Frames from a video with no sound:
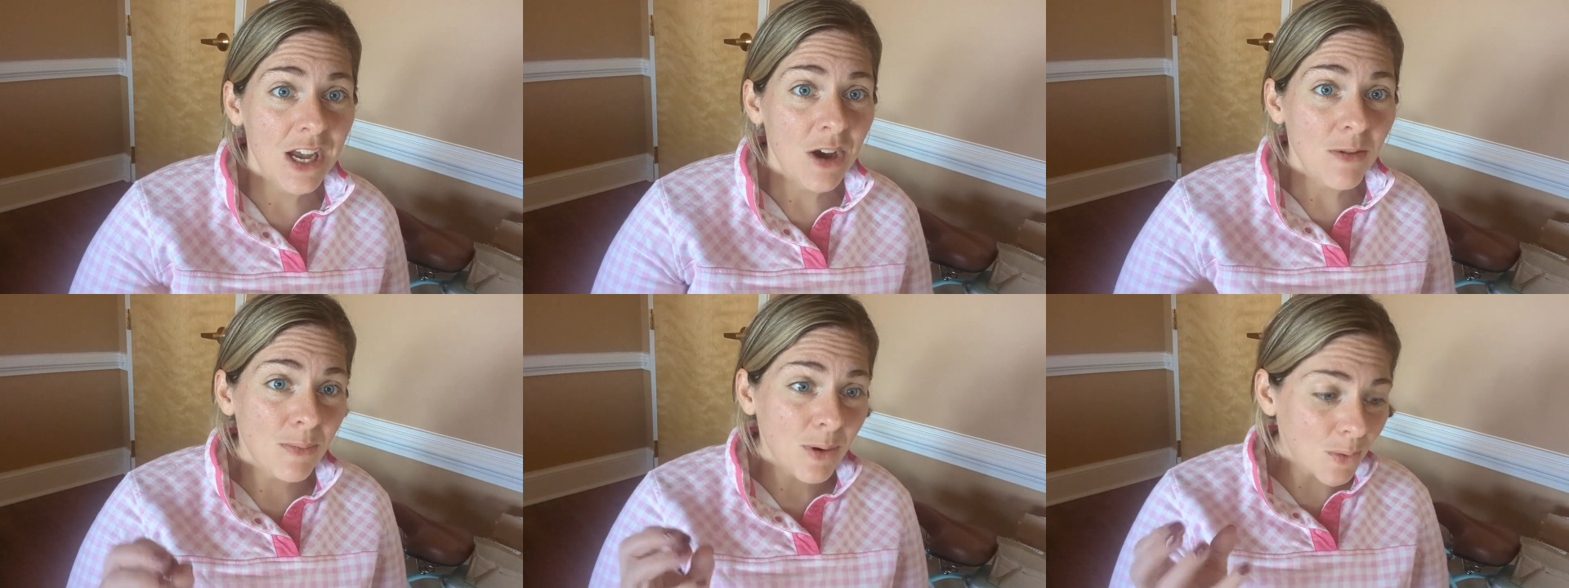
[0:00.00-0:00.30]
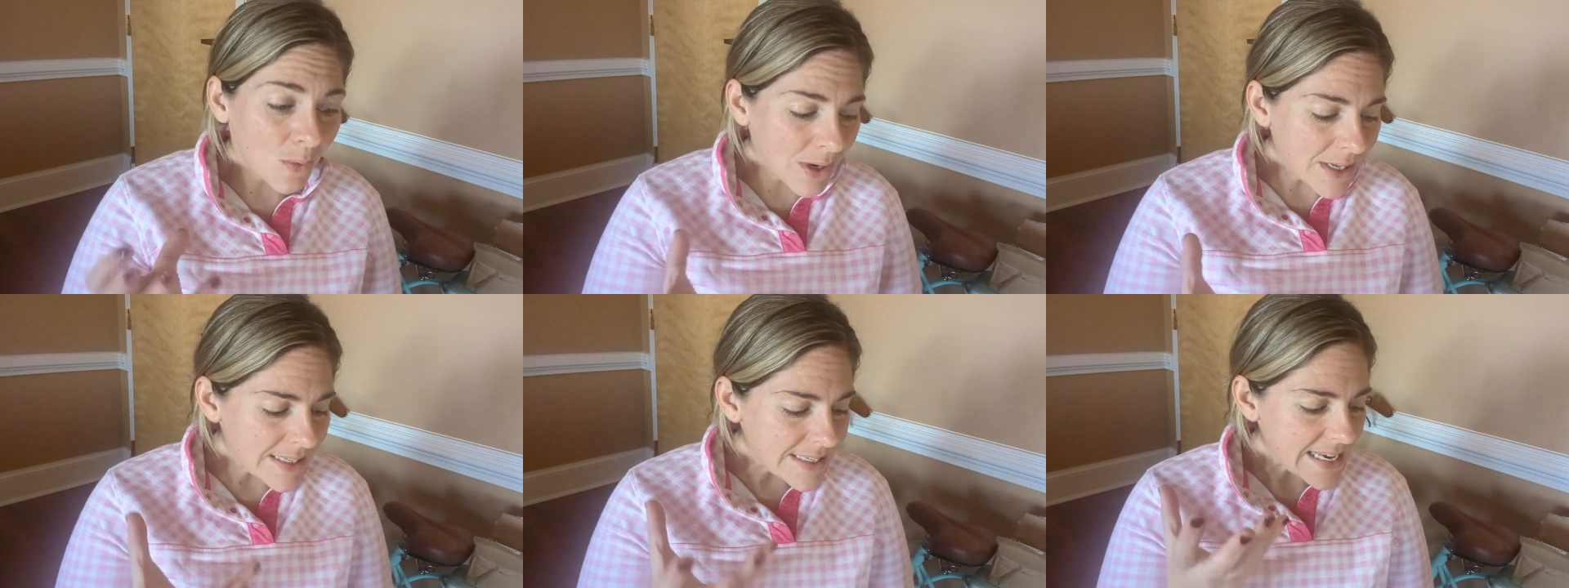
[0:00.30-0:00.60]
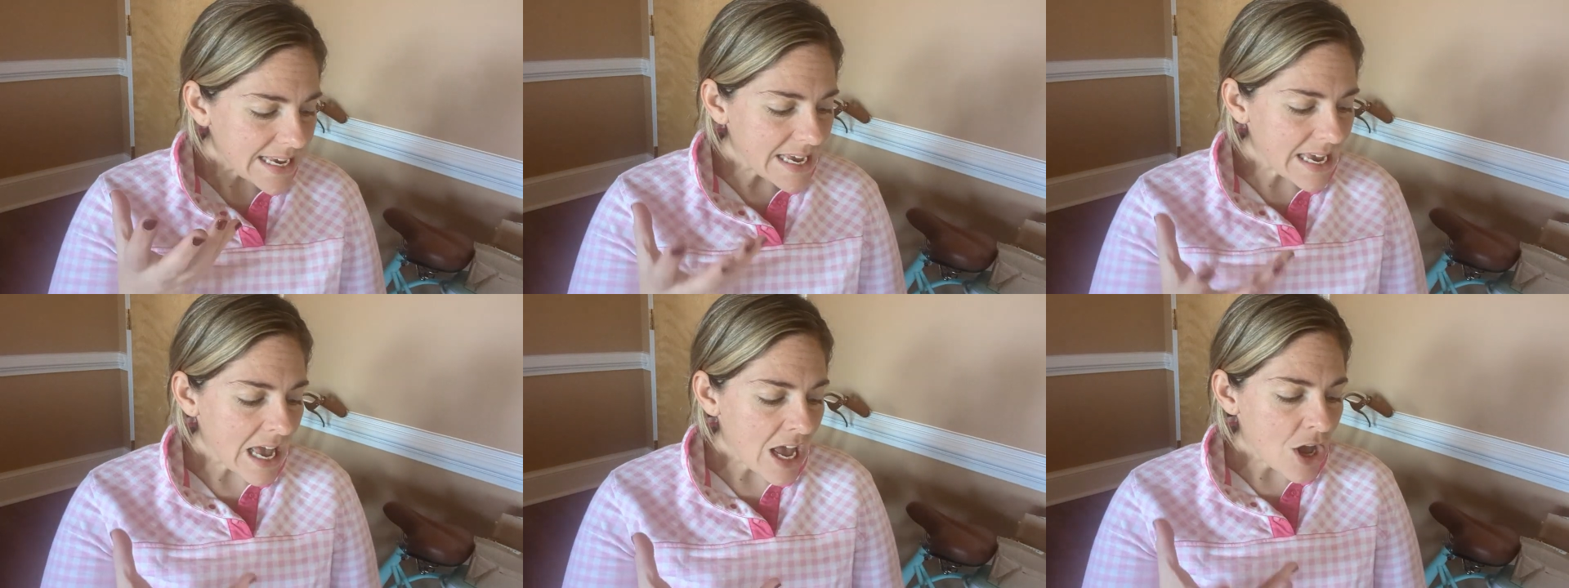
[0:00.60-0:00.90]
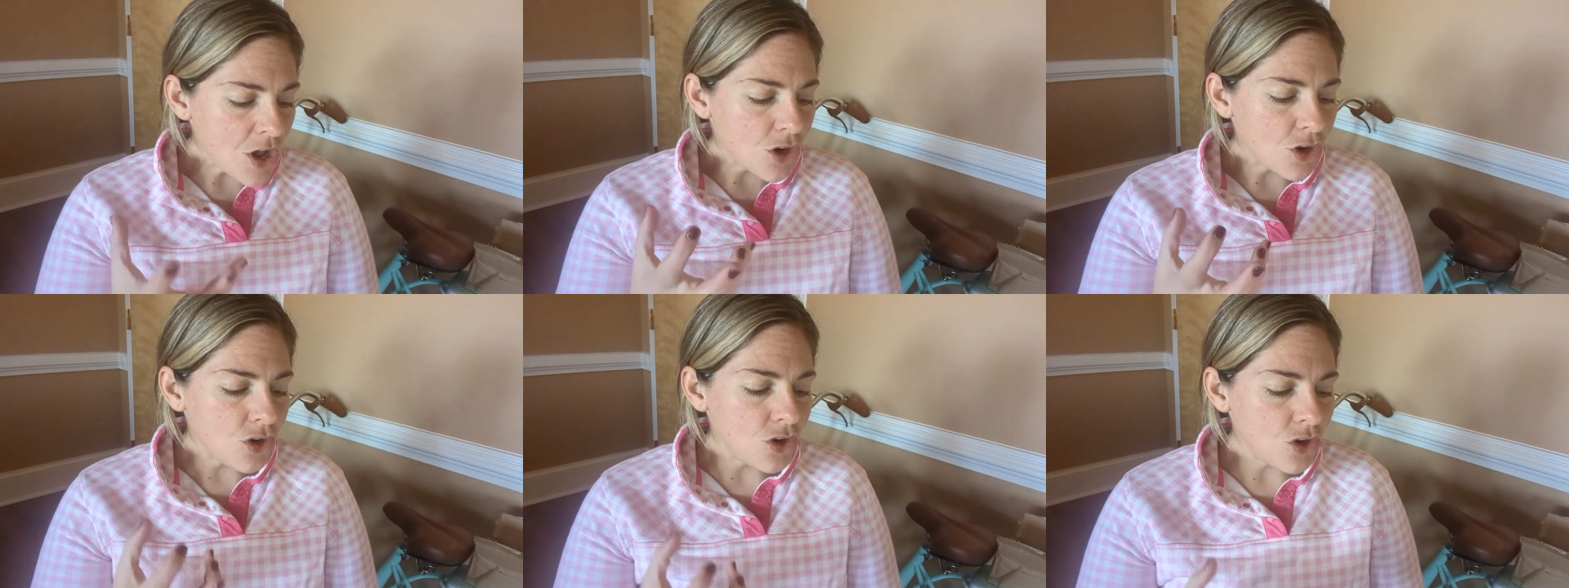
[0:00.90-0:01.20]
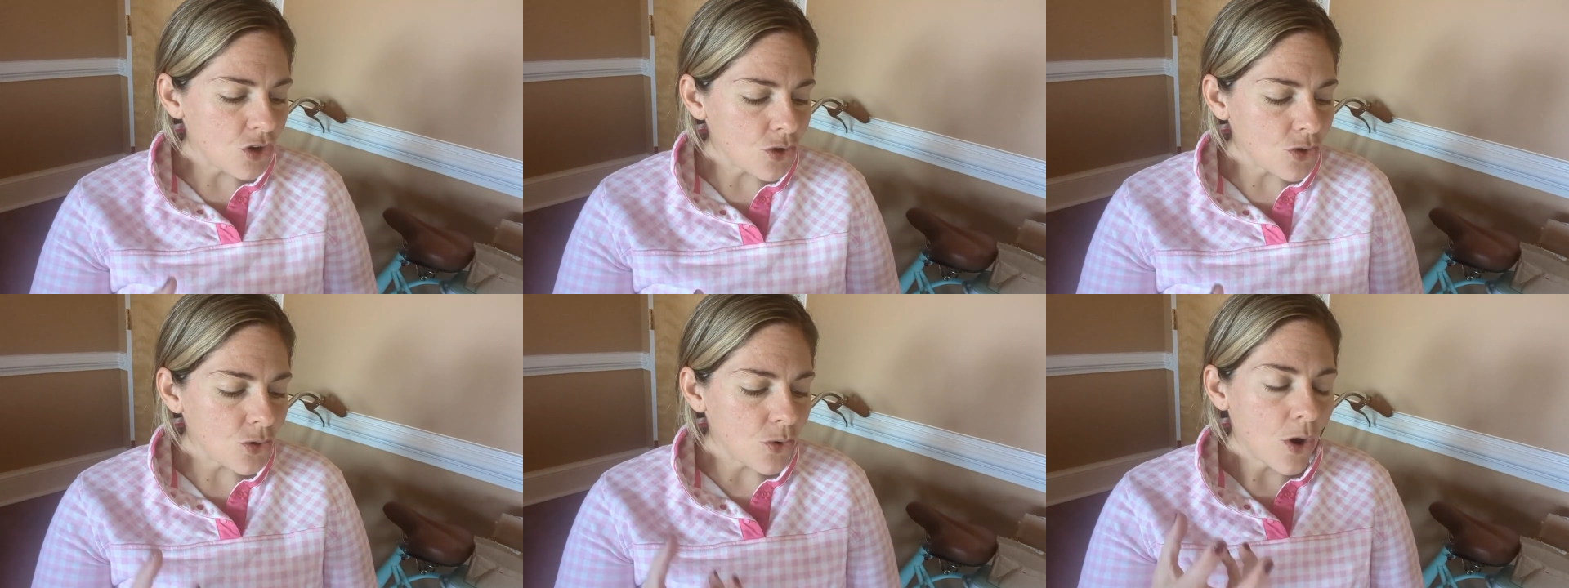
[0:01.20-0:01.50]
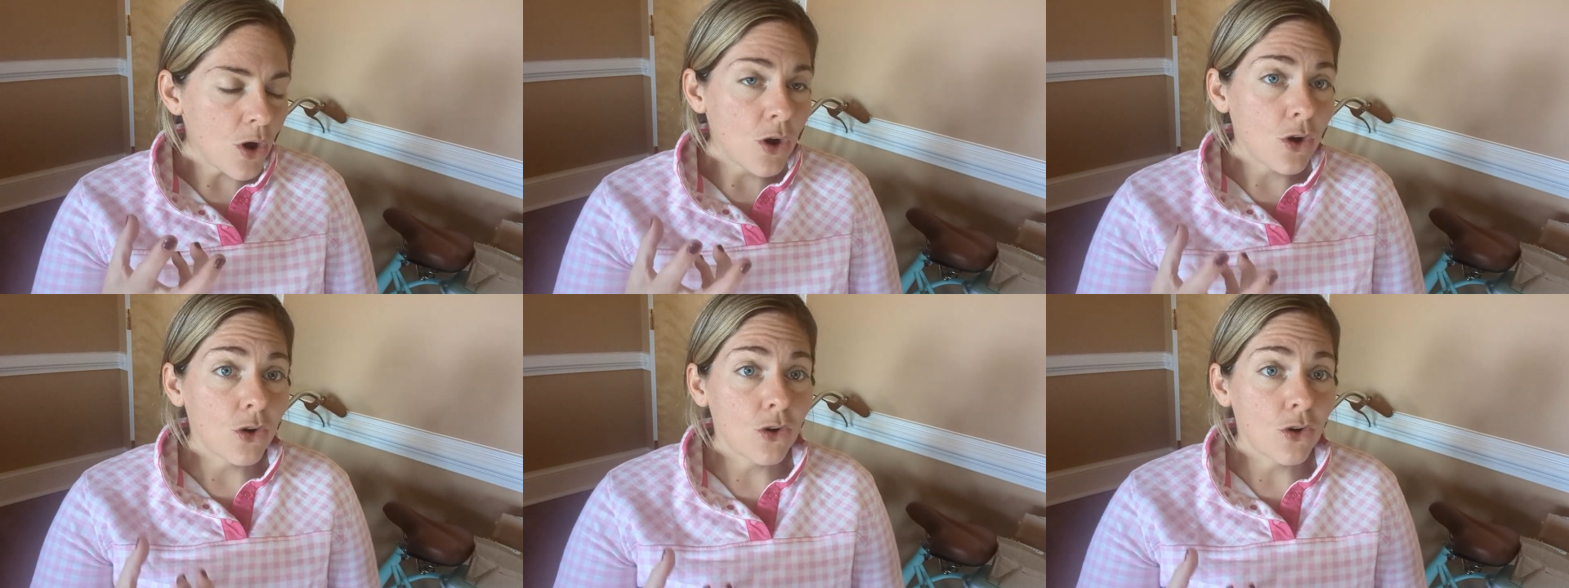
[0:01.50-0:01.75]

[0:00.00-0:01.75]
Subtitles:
But once he knew